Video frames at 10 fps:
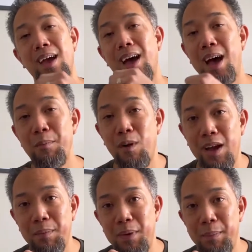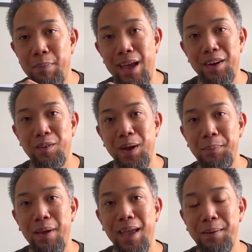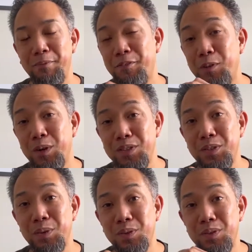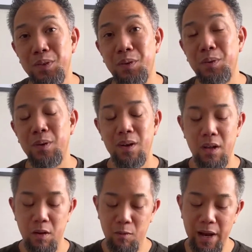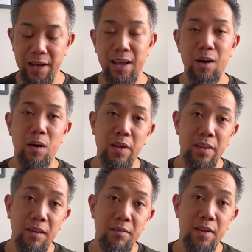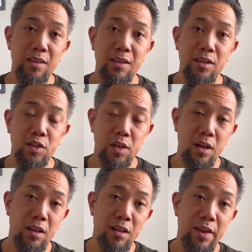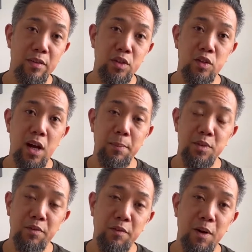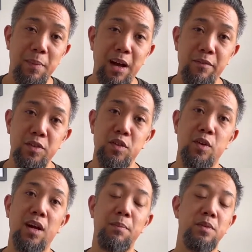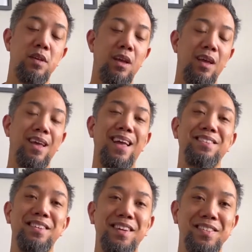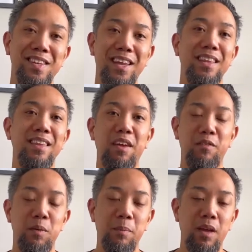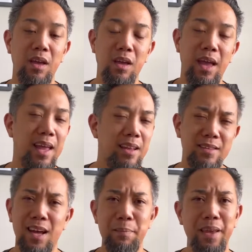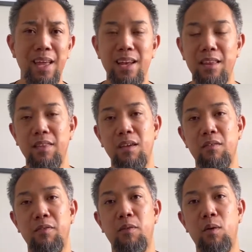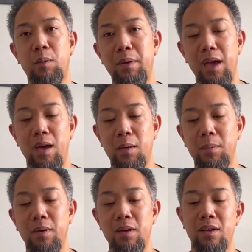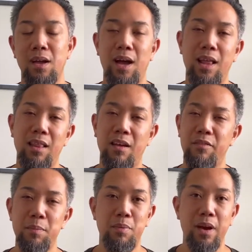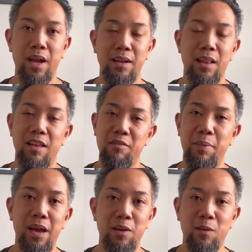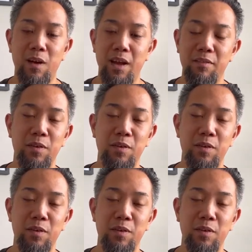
I'm rocking my Panerai P A M four twenty-two right now on the vintage leather straps from Alpha Straps. It's an exciting day for me. Anytime I get anything for P A M, I love the brand, I love Panerai.